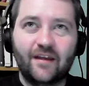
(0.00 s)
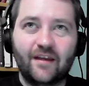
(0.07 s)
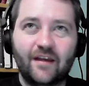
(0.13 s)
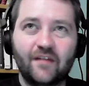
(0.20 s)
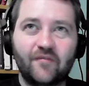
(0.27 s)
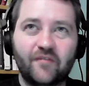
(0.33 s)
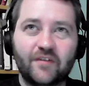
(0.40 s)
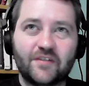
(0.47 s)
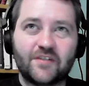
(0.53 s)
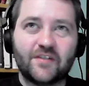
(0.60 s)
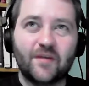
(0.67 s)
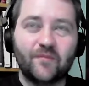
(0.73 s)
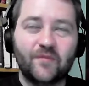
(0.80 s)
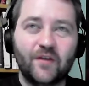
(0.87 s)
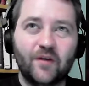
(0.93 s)
if it's
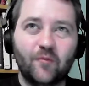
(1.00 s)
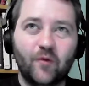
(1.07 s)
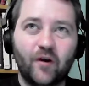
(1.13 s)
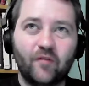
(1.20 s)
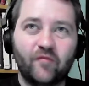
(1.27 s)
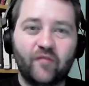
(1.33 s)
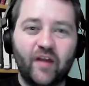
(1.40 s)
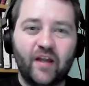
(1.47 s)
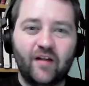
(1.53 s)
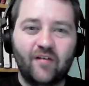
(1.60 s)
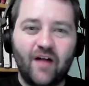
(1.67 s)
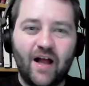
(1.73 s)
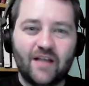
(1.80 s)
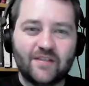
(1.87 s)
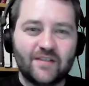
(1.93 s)
something where fake
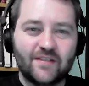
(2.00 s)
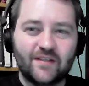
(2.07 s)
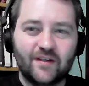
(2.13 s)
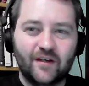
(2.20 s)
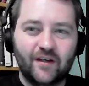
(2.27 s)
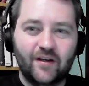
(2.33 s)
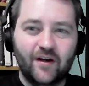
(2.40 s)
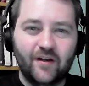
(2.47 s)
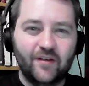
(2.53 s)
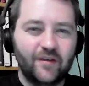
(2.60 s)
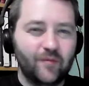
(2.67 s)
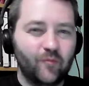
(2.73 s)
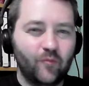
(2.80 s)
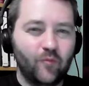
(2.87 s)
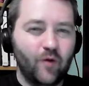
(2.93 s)
glass isn't going to cut it,
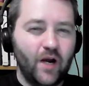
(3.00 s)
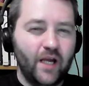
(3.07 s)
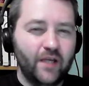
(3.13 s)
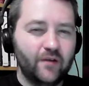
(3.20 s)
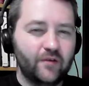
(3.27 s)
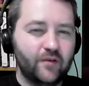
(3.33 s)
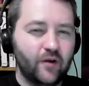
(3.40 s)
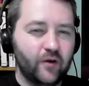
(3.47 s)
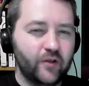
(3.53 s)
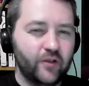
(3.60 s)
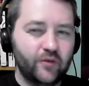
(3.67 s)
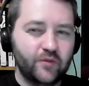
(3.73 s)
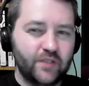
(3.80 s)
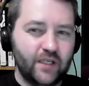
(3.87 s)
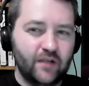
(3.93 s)
then why are you
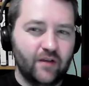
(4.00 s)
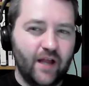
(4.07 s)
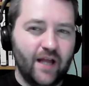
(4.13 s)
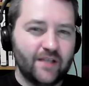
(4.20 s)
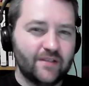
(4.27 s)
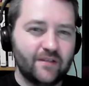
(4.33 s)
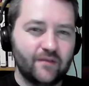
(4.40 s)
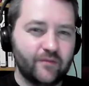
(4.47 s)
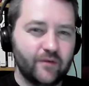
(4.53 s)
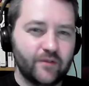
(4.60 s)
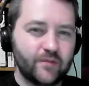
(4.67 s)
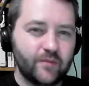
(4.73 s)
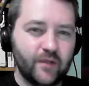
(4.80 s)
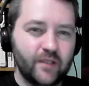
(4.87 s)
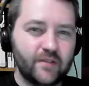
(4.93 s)
using glass in the
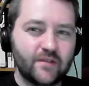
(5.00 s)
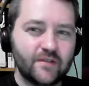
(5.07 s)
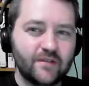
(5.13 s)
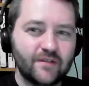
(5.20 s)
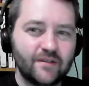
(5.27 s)
first place?